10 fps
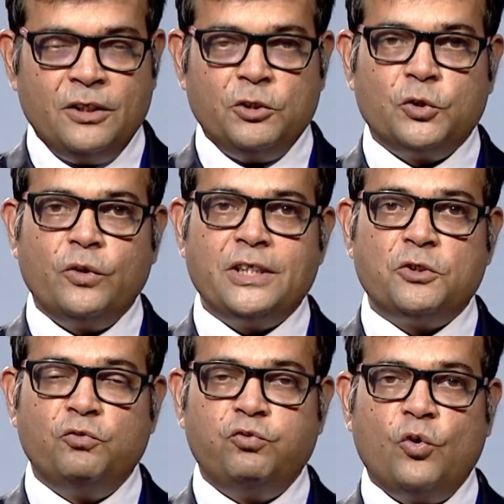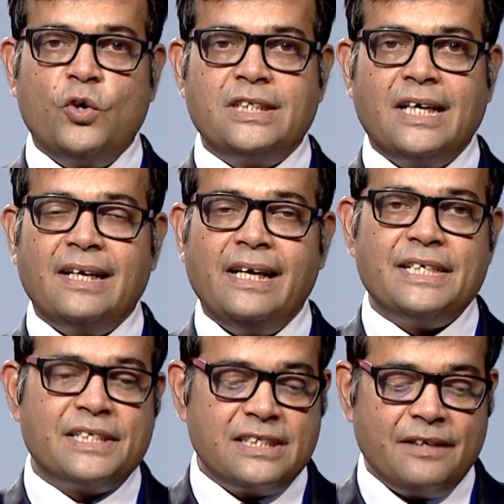so as to forge a
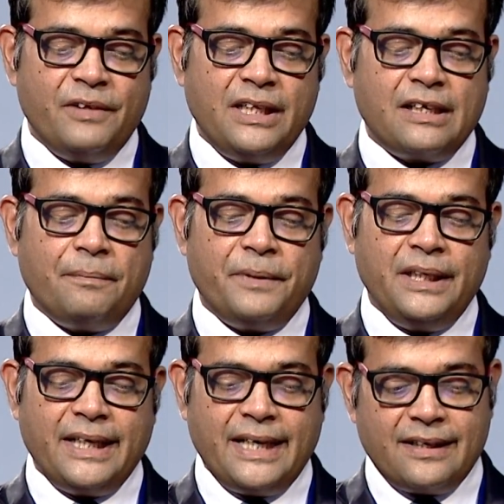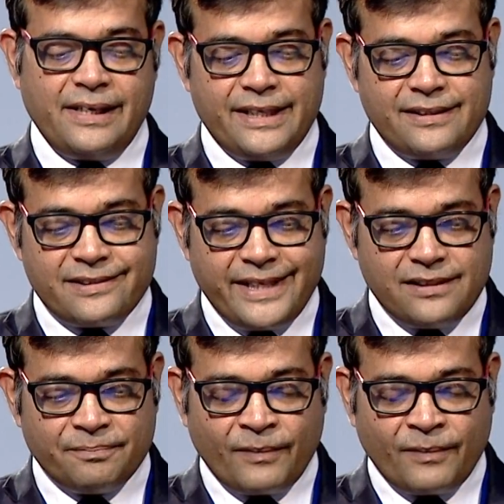relationship with the company at a later stage.